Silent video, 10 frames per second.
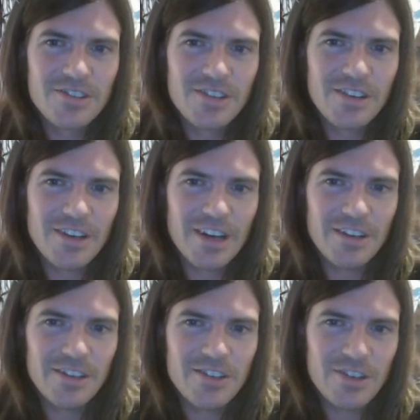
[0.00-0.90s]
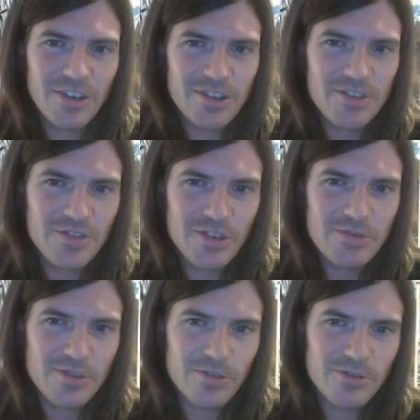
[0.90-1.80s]
Galaxy Ice
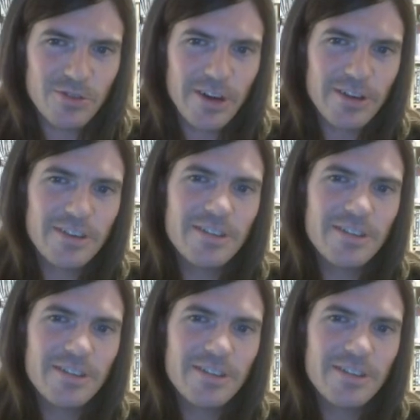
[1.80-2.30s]
Photon Dragon.